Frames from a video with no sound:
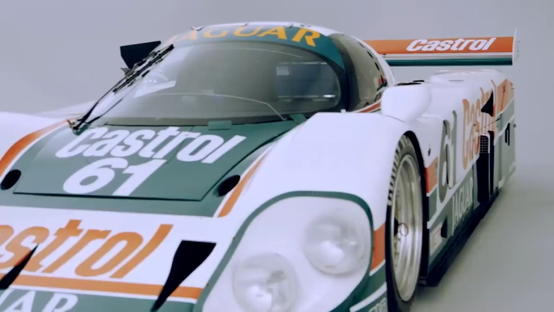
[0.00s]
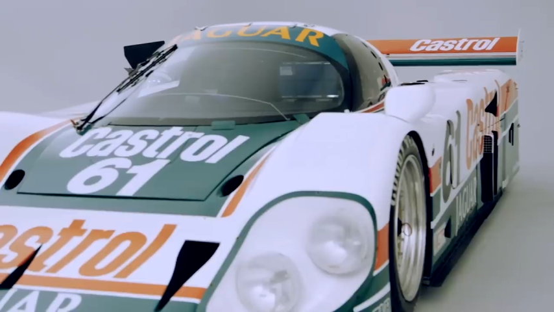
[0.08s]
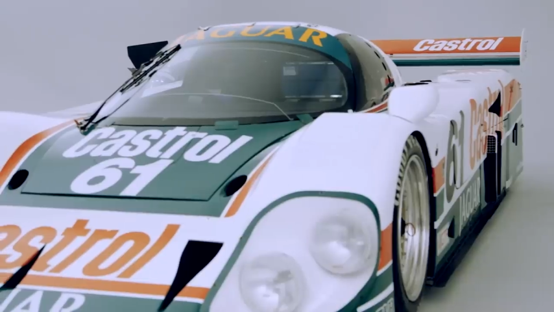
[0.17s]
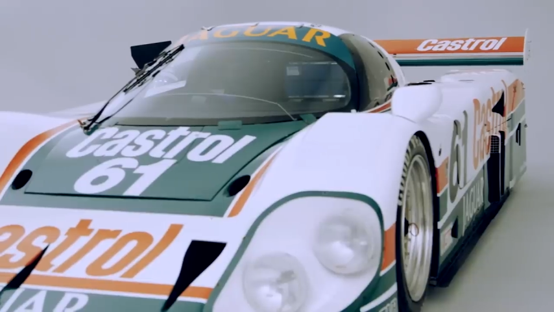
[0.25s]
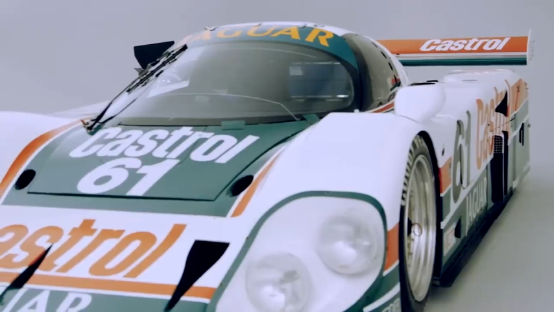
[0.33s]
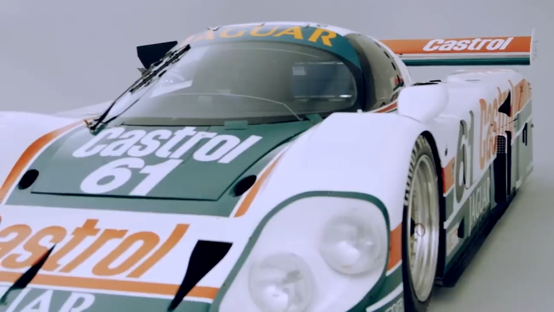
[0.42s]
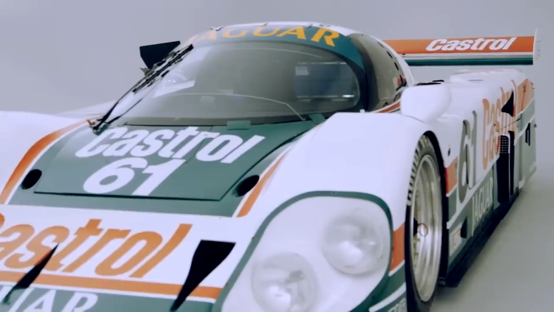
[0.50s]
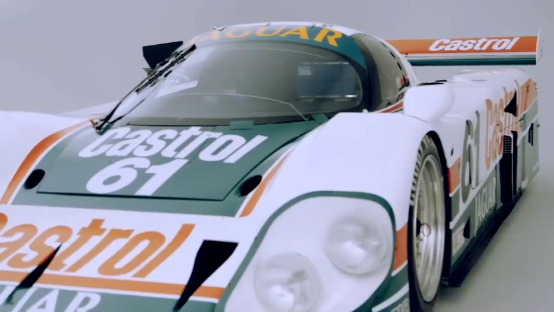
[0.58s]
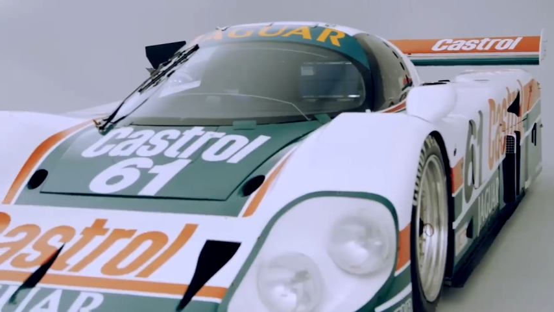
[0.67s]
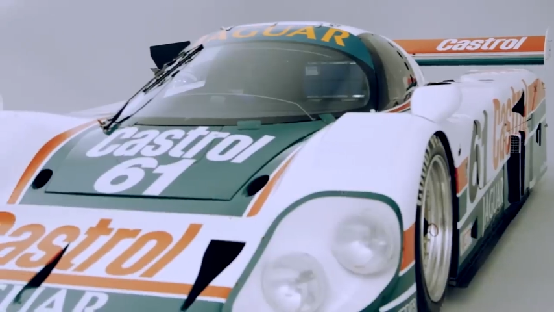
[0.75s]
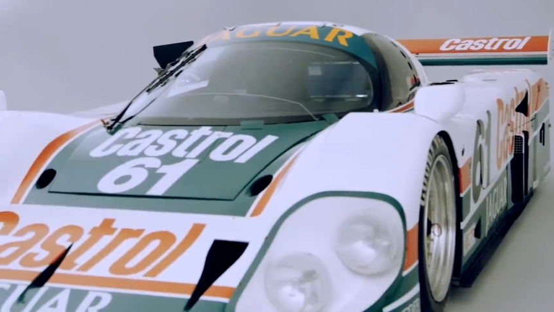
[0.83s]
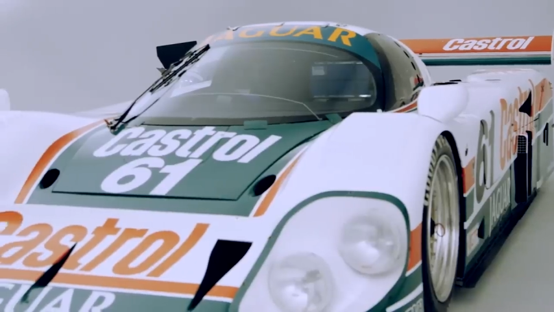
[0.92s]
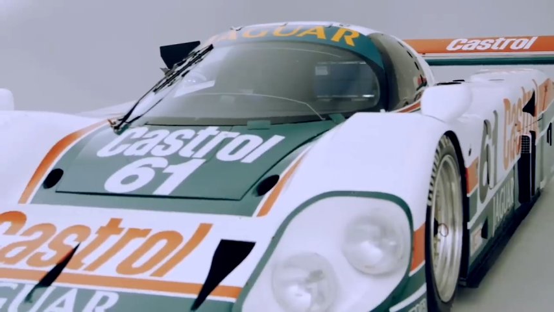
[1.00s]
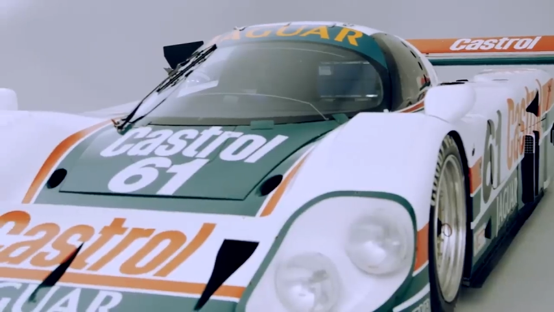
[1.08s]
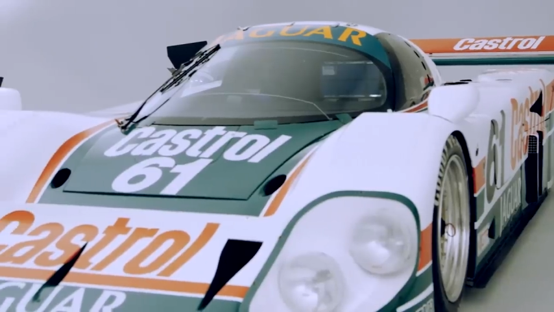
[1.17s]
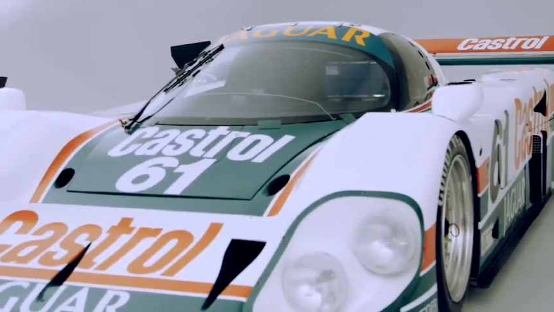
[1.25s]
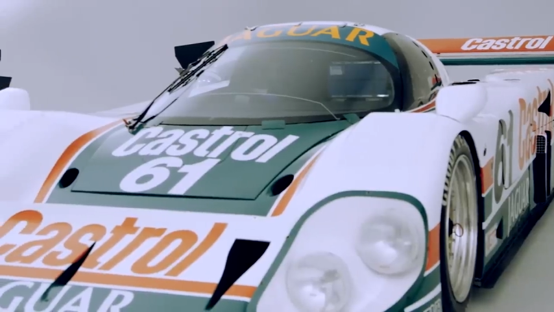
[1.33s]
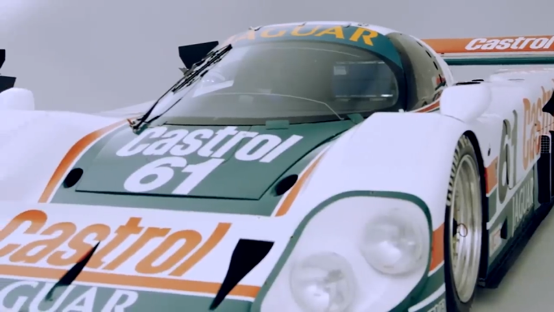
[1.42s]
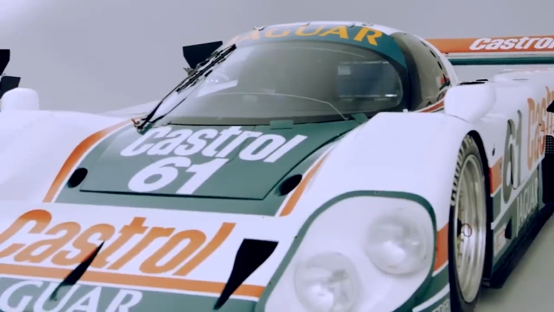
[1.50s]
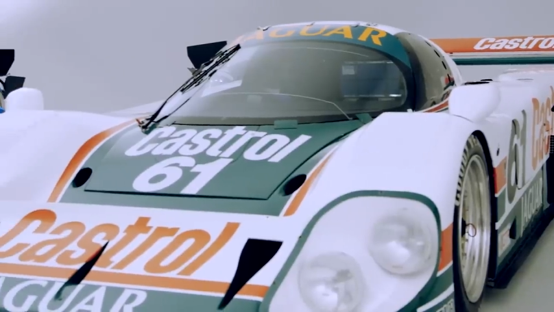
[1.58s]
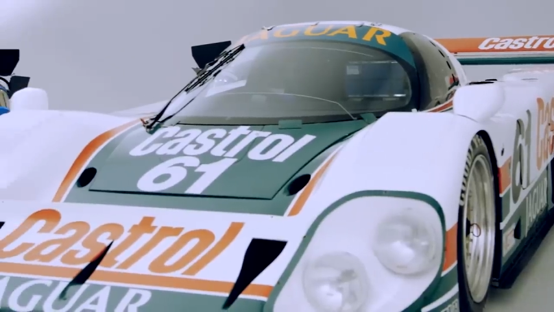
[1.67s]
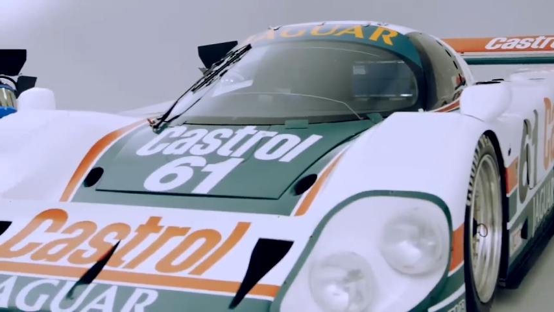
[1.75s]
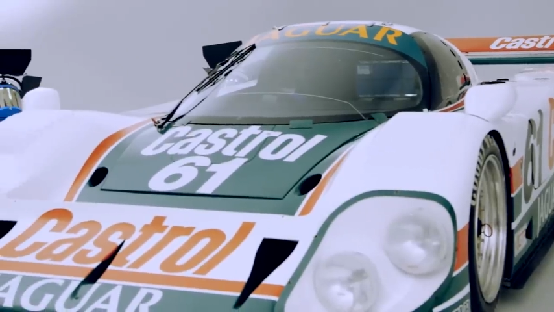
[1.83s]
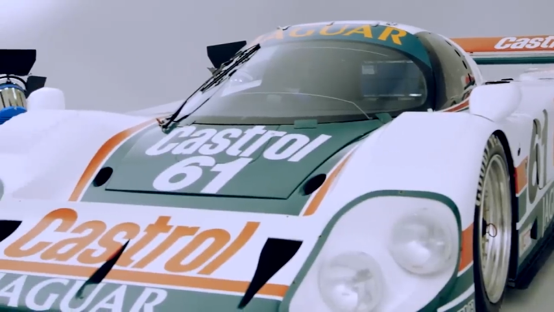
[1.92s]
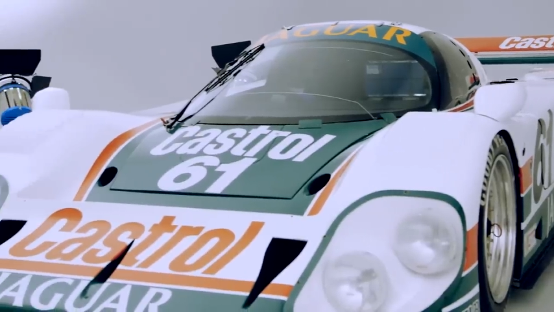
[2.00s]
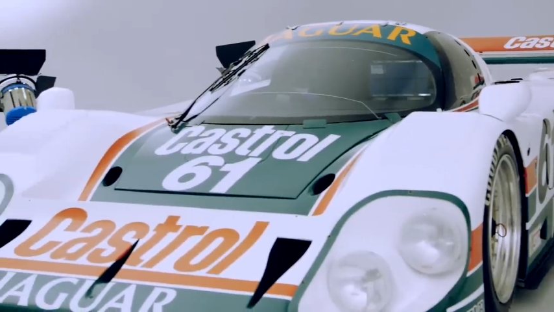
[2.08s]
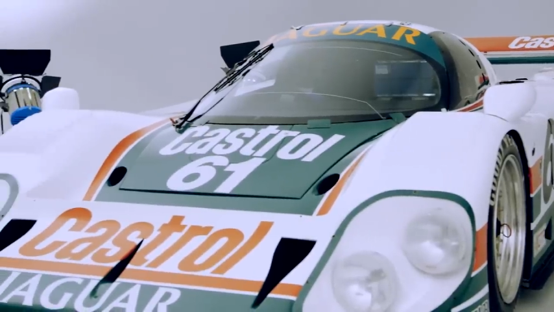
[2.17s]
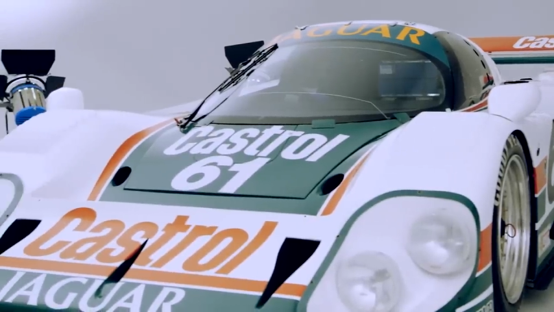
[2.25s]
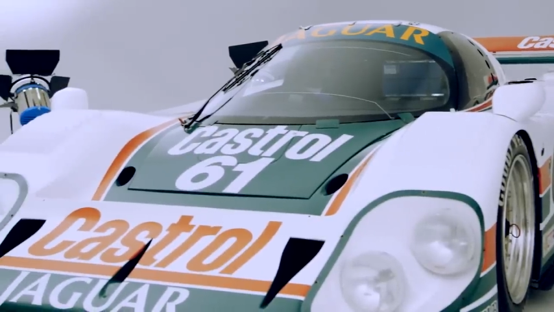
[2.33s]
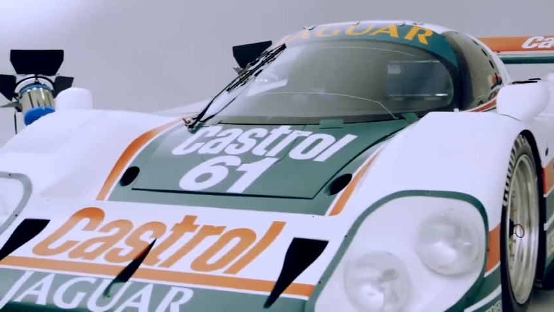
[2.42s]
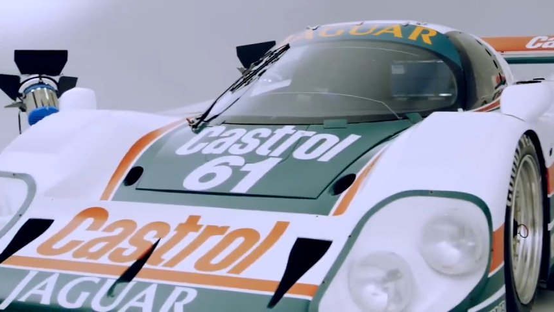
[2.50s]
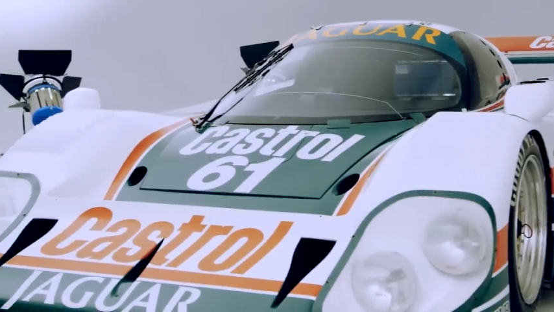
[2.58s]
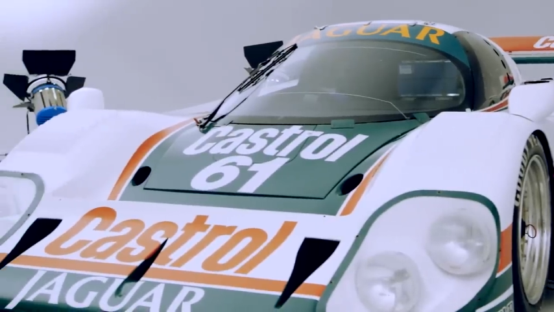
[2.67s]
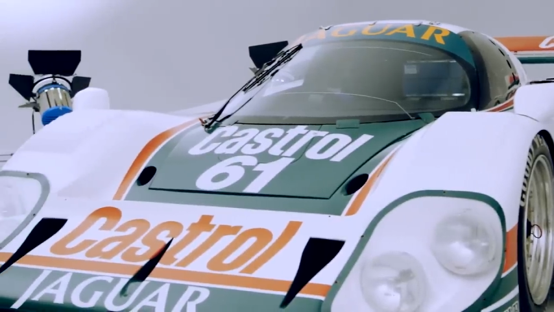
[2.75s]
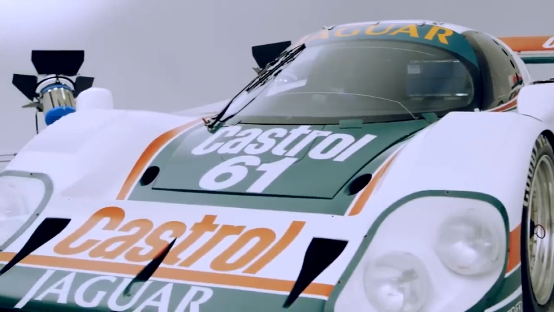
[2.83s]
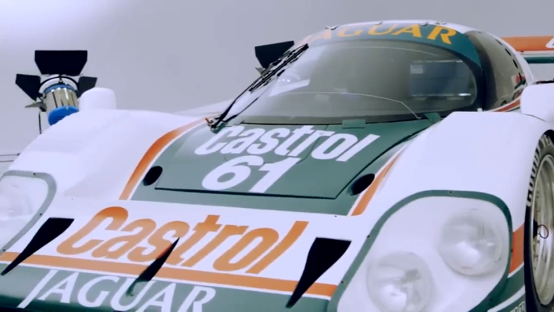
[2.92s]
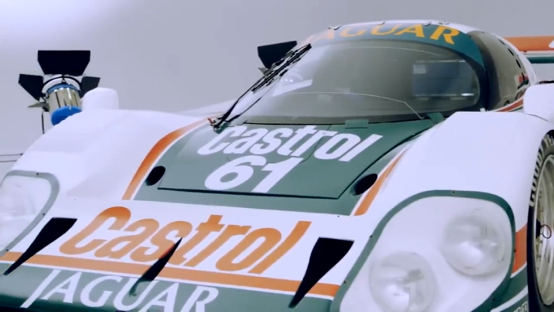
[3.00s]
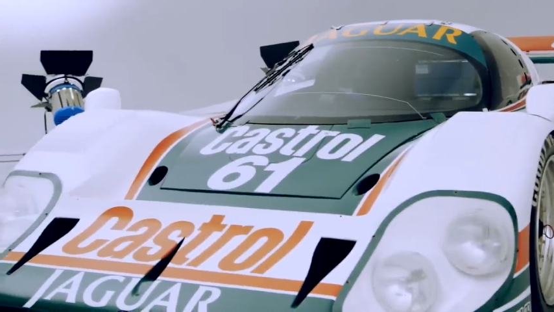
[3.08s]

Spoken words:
No face is visible, so there are no lips to read.